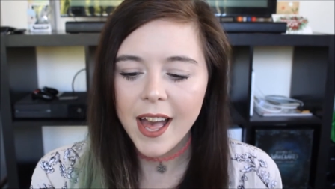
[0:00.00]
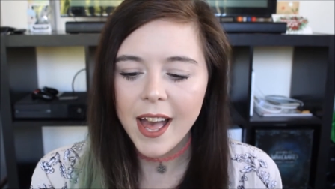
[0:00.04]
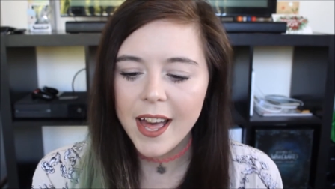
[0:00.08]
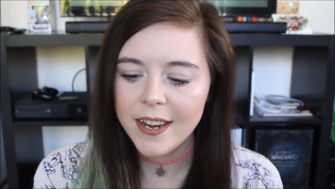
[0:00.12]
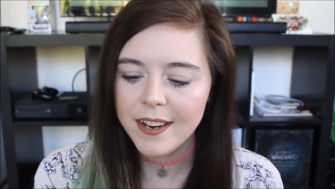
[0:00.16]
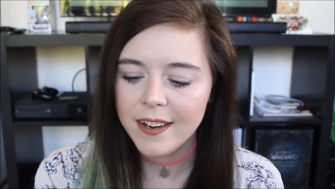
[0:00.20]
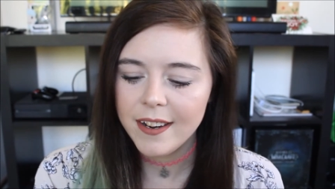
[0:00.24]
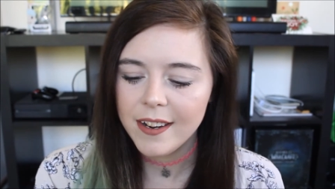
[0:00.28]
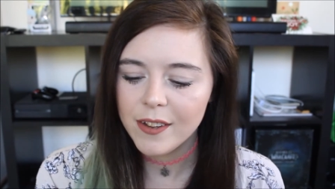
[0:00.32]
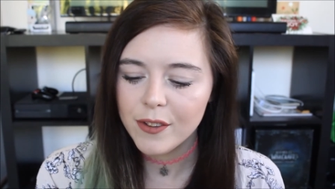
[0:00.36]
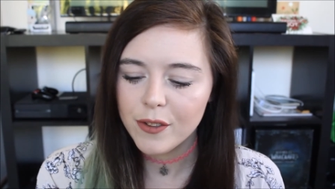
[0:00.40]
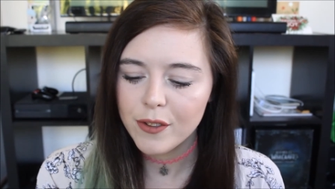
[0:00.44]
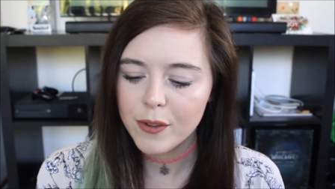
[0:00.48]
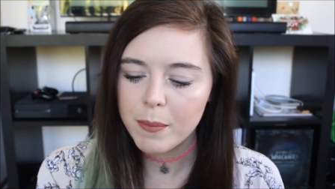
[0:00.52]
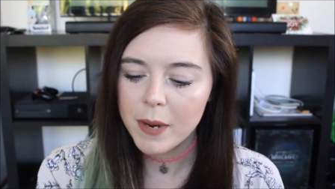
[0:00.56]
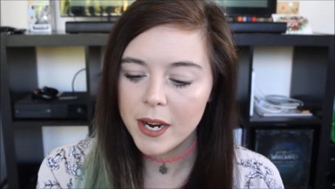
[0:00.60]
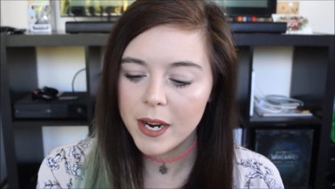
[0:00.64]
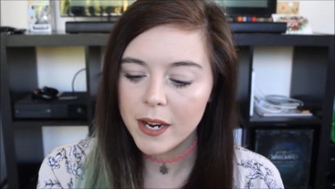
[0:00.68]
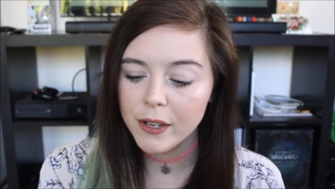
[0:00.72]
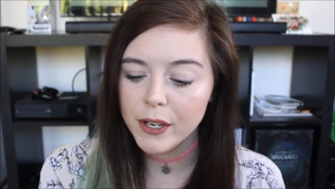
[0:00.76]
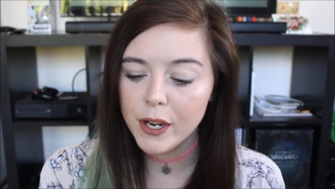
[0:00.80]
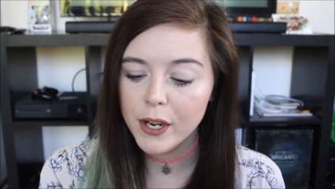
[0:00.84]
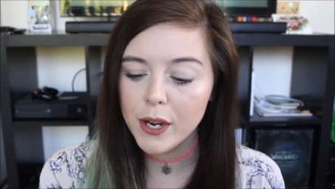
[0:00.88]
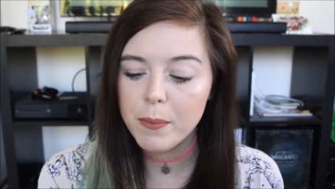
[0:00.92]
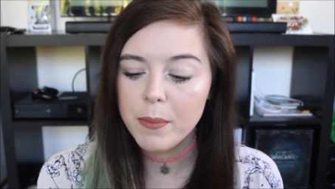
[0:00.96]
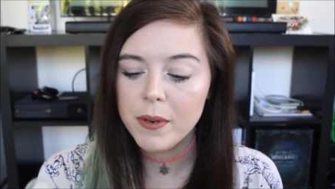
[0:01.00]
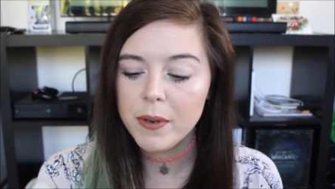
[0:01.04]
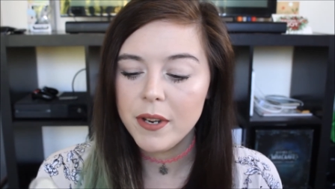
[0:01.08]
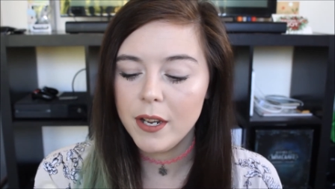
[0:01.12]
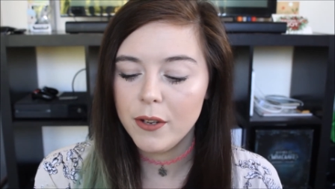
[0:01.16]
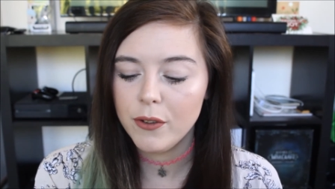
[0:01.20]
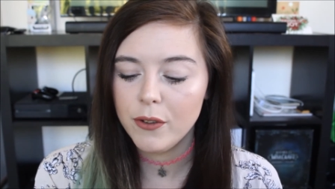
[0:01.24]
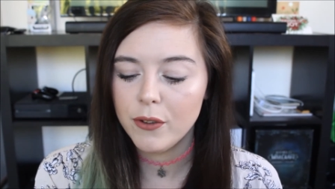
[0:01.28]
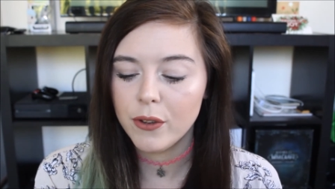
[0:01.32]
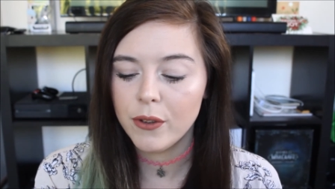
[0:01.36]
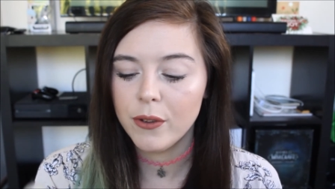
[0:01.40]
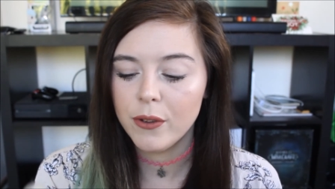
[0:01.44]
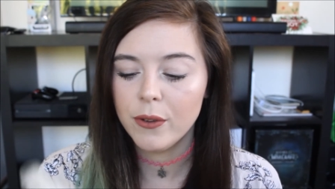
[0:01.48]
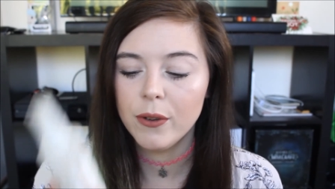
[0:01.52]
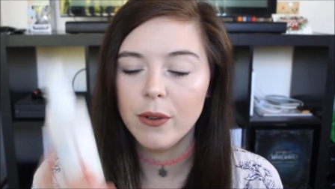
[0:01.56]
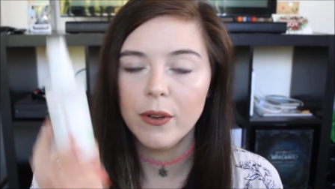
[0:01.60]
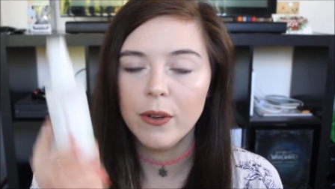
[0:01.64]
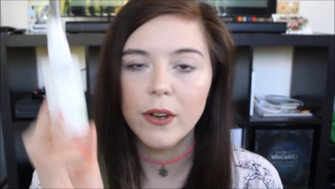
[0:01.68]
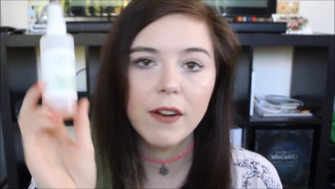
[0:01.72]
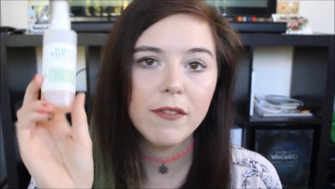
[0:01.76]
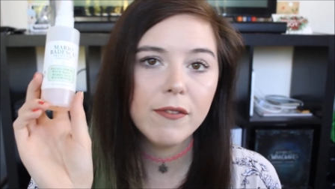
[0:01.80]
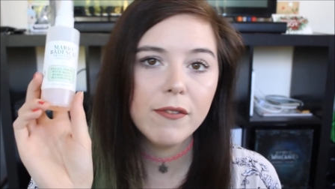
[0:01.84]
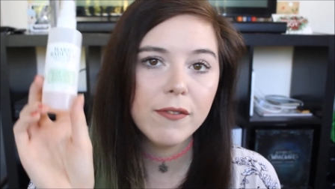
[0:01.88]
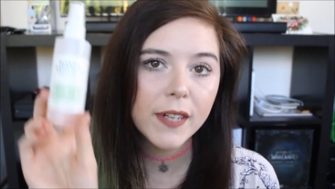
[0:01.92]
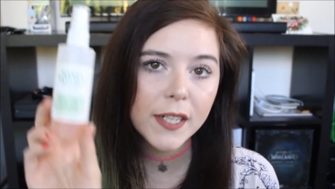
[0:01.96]
and it is the Mario
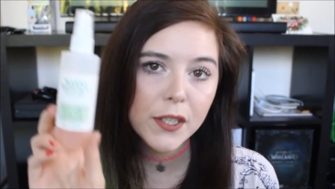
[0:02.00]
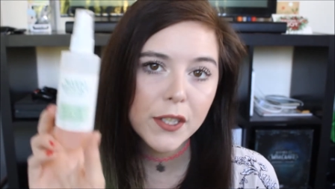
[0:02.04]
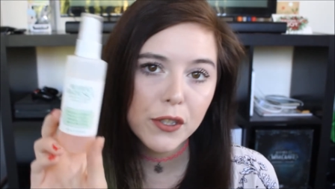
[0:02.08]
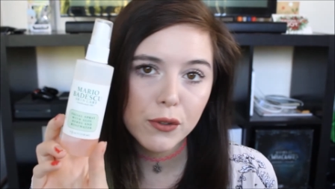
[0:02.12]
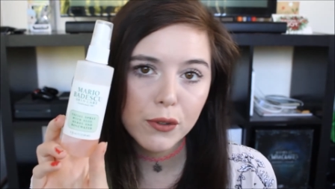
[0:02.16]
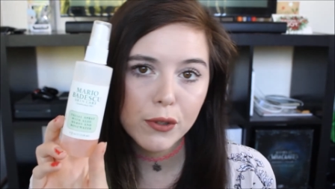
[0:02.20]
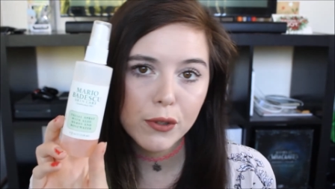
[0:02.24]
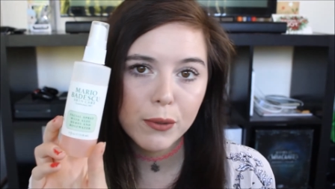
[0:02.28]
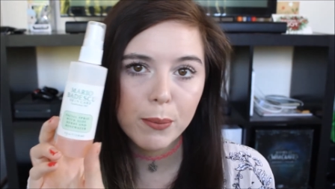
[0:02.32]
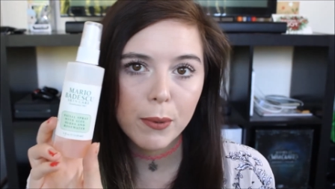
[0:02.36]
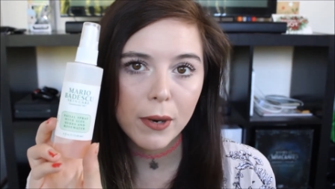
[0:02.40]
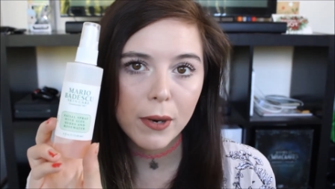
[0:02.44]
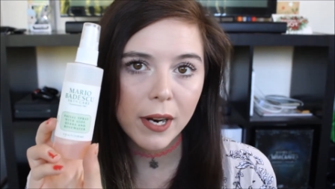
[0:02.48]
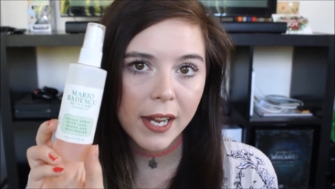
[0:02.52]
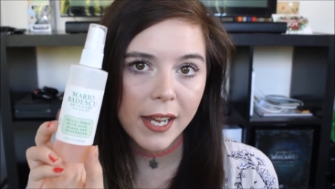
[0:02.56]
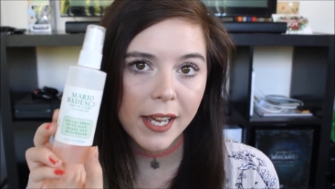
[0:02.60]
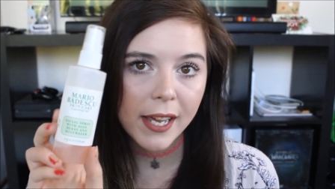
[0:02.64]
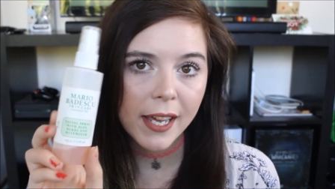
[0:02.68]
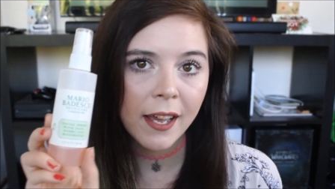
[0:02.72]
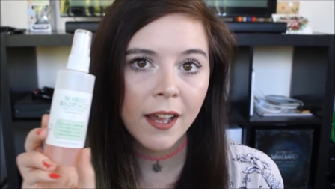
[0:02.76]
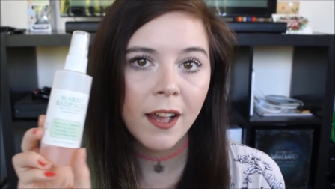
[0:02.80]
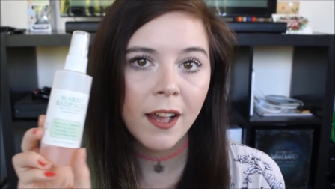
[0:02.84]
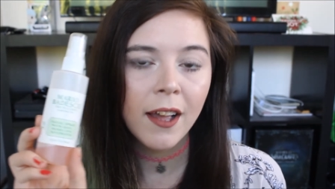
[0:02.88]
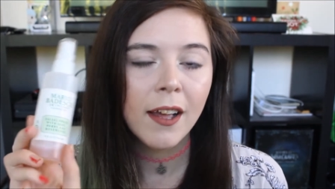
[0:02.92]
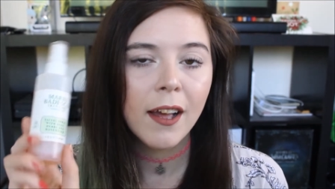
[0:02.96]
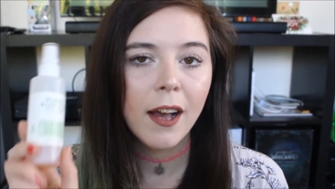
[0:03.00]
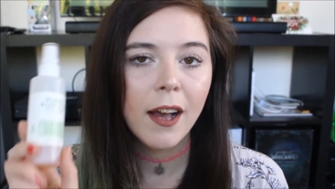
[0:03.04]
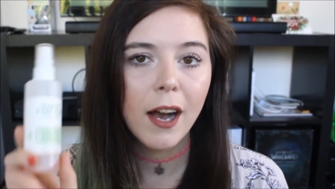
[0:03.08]
Badescu facial spray.